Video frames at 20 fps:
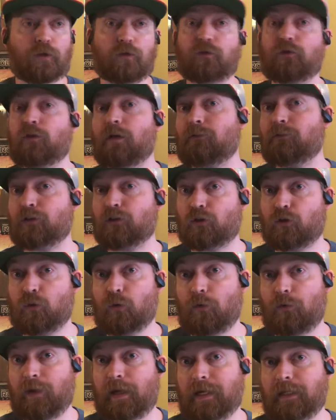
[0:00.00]
So that was a
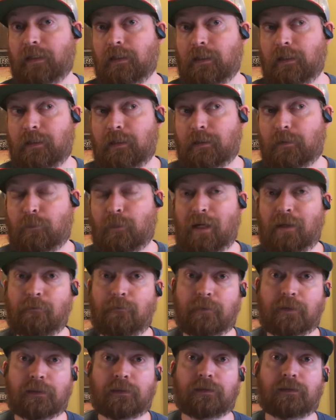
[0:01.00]
cool thing. The
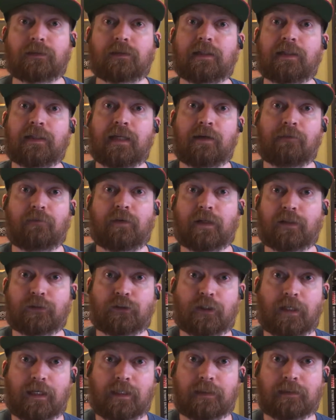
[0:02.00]
problem is, in that
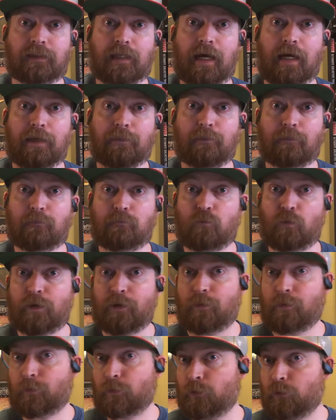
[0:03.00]
franchise, I
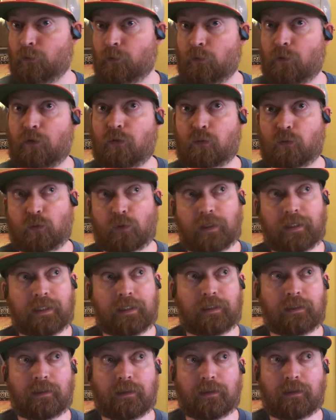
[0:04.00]
went through
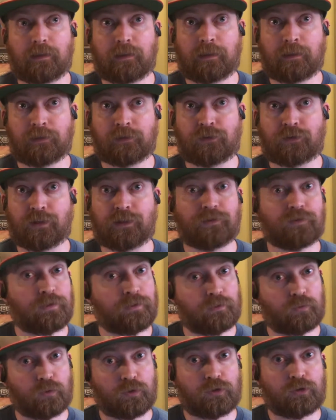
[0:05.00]
3
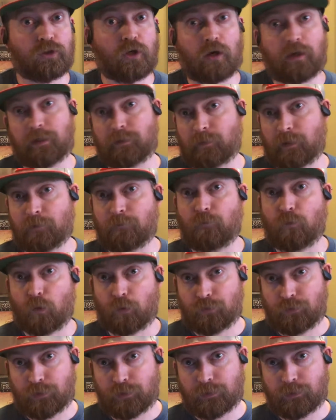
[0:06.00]
seasons, was starting my
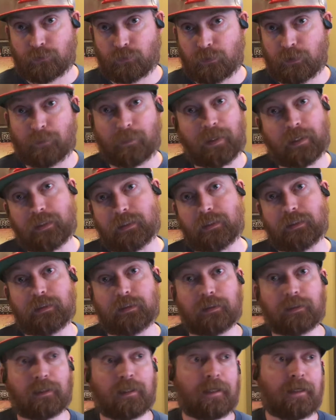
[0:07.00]
4th season when the beta
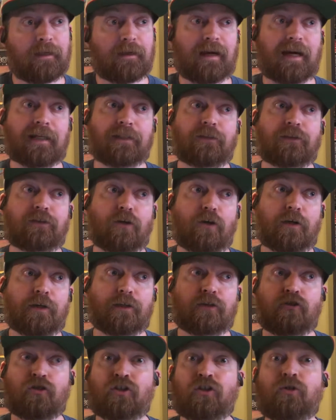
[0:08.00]
ended. I
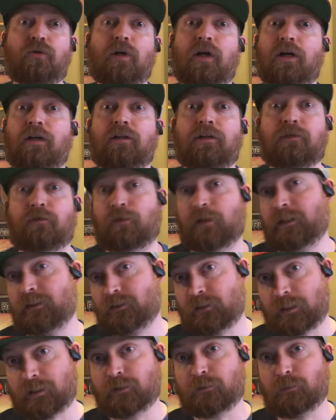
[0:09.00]
started 2 other
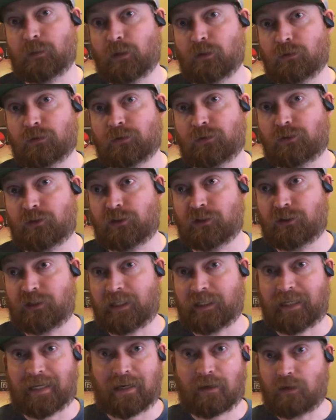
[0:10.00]
franchise modes to
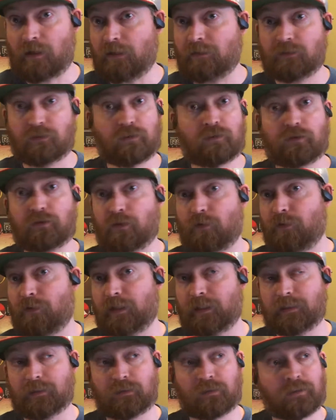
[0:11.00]
check out other little
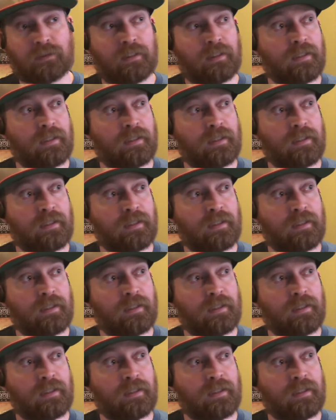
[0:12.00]
things